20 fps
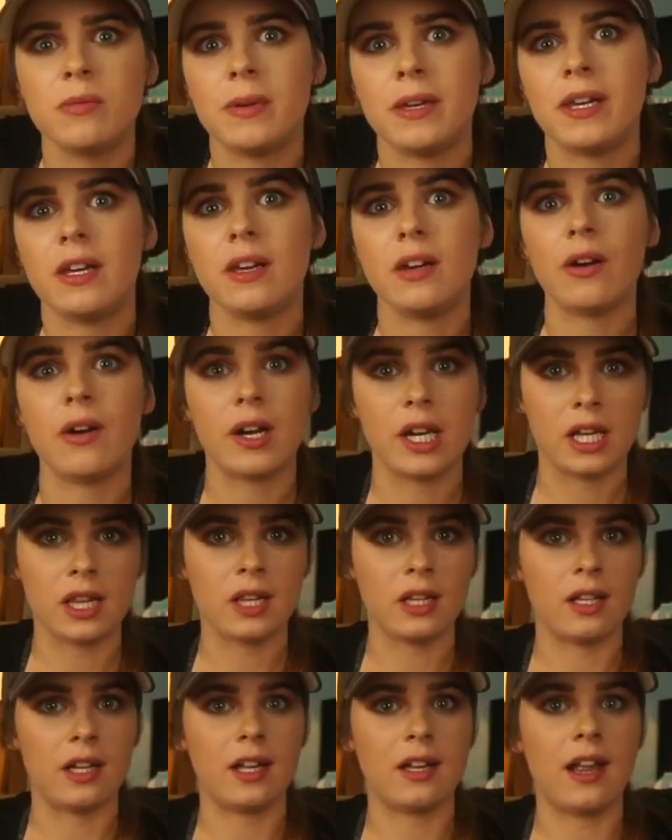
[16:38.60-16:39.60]
me or
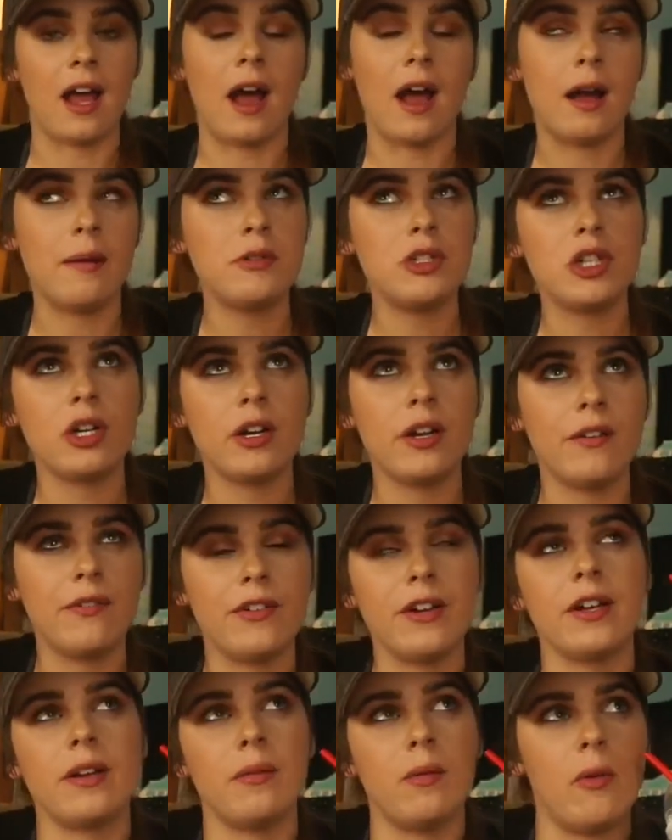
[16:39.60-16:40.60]
anything like that. I'm sure he
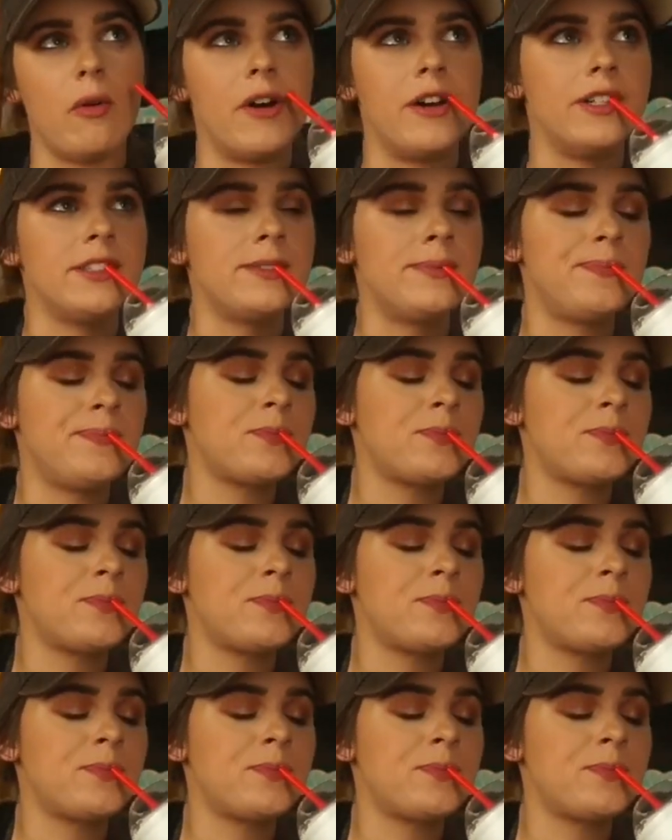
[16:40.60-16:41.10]
freaking was.